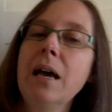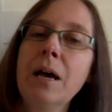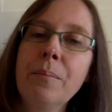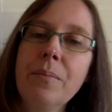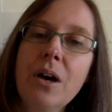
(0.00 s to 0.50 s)

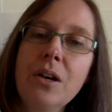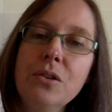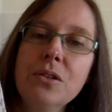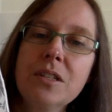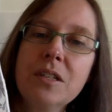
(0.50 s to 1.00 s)
I
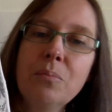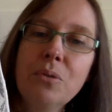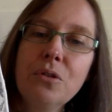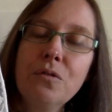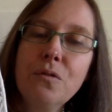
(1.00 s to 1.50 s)
used some
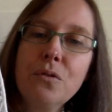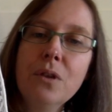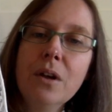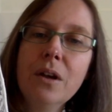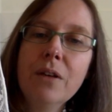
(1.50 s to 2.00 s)
beautiful
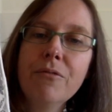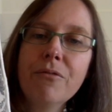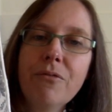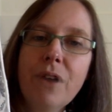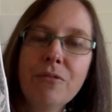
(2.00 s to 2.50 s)

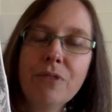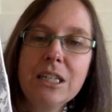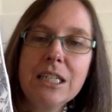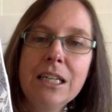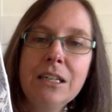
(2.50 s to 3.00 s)
fine
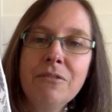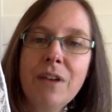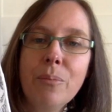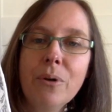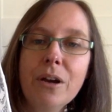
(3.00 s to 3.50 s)
French linen
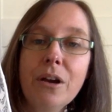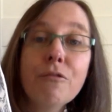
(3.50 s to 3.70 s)
fabric